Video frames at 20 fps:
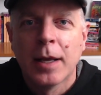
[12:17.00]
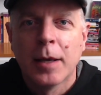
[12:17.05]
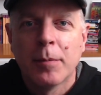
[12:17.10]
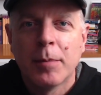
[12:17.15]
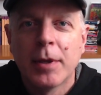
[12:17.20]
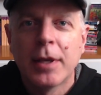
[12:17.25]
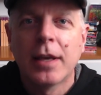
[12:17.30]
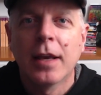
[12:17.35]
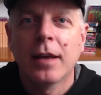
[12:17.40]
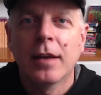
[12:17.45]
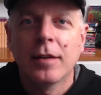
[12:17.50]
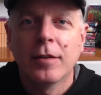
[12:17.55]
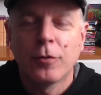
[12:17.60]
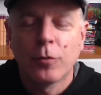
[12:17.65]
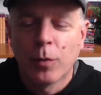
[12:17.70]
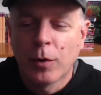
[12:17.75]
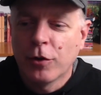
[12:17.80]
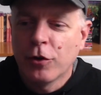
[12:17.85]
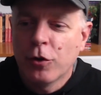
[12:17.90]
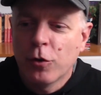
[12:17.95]
Because
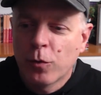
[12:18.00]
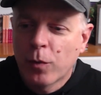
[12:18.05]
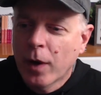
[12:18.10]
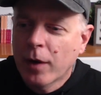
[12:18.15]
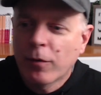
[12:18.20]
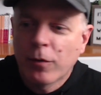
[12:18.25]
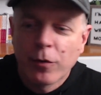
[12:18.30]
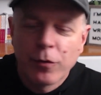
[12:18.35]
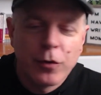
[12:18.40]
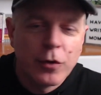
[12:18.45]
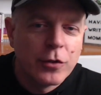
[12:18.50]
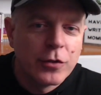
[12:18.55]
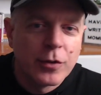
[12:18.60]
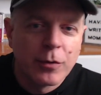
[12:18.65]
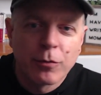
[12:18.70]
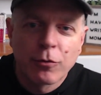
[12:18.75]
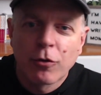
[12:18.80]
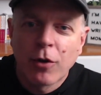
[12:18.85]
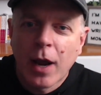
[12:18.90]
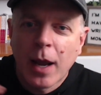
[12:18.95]
when you rate, review,
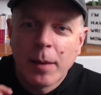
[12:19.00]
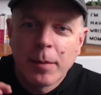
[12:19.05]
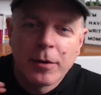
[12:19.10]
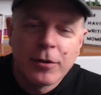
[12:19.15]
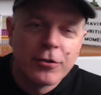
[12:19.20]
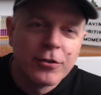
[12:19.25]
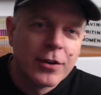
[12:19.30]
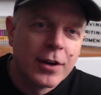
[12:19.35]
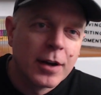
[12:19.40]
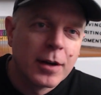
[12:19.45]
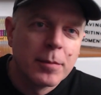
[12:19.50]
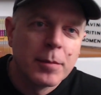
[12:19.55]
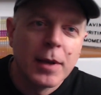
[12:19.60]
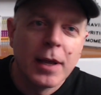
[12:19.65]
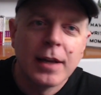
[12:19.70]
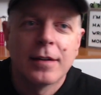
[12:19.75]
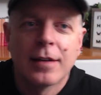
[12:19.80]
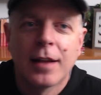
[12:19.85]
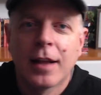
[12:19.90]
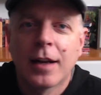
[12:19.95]
subscribe, and share,
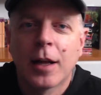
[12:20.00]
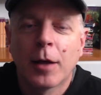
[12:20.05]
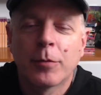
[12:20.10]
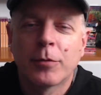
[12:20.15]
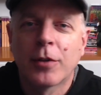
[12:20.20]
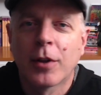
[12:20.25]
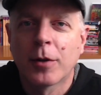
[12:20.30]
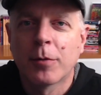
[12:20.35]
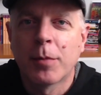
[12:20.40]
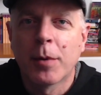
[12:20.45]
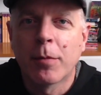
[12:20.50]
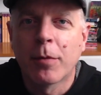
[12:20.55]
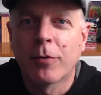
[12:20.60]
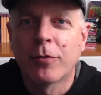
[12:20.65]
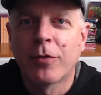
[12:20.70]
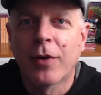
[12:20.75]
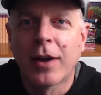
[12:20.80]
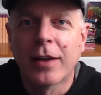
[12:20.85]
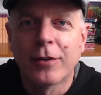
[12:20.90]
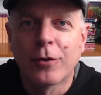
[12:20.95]
man, that helps other people
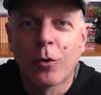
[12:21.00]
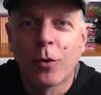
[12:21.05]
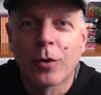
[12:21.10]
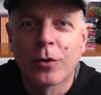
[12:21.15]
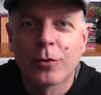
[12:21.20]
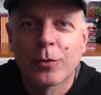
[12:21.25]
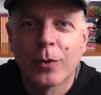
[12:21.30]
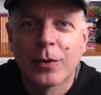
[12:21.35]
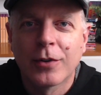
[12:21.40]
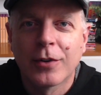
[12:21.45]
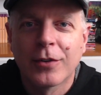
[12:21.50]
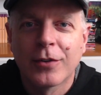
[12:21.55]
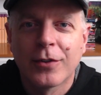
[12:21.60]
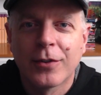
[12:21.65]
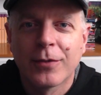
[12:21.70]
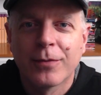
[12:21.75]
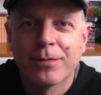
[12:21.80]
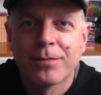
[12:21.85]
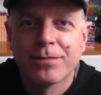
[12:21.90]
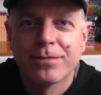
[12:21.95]
find Course Wizards.
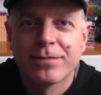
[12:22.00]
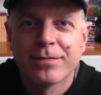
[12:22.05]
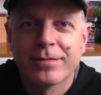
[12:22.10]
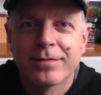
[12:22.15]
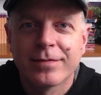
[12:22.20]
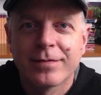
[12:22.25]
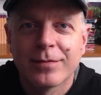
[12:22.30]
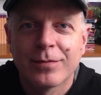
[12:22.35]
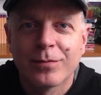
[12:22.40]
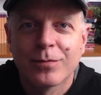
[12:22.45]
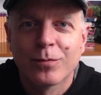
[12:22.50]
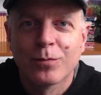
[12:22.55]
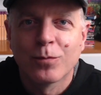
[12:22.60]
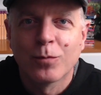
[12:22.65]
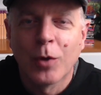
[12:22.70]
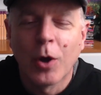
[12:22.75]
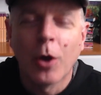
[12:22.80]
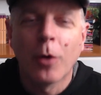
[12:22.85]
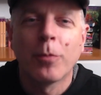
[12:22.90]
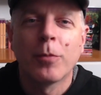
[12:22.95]

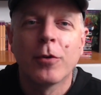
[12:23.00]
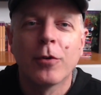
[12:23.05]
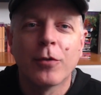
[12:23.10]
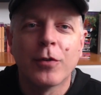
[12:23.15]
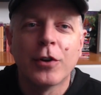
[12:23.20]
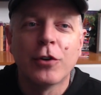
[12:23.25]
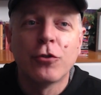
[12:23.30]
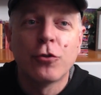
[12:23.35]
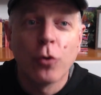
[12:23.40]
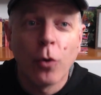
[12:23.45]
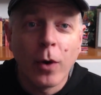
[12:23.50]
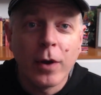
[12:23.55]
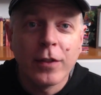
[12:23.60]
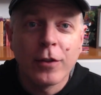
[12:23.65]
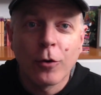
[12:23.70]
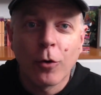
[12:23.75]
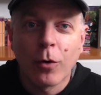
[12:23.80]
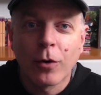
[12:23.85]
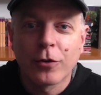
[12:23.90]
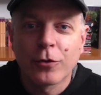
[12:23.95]
We hope you've enjoyed
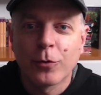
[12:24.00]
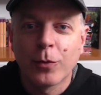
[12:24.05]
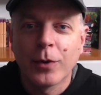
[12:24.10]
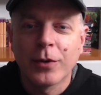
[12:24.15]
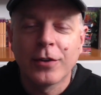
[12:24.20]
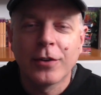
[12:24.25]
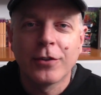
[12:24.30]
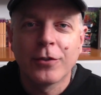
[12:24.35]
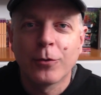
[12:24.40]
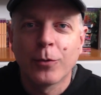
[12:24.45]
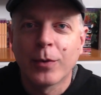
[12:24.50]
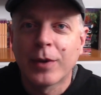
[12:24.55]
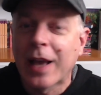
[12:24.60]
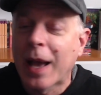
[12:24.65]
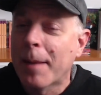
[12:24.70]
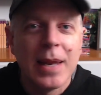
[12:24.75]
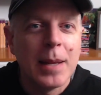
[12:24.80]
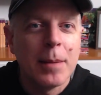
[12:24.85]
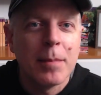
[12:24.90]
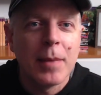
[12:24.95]
the Course Wizards. We
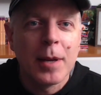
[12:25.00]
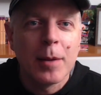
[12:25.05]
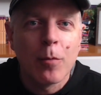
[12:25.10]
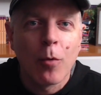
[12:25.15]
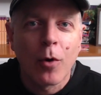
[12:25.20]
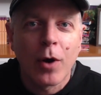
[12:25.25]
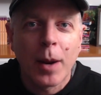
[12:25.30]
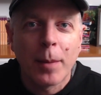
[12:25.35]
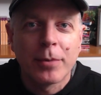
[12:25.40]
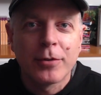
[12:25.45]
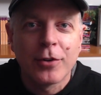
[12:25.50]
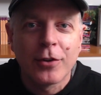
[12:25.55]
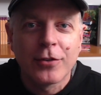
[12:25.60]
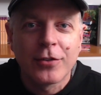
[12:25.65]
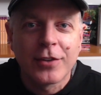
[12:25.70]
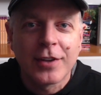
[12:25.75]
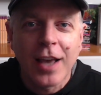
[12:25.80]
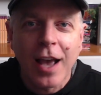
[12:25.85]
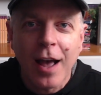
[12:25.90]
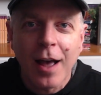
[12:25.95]
got many, many more
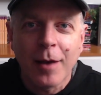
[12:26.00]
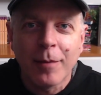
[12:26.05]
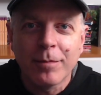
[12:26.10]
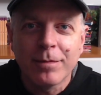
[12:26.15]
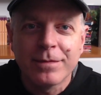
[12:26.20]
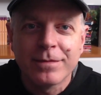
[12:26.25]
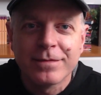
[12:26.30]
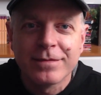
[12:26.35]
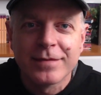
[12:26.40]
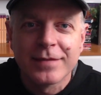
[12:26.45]
episodes to come.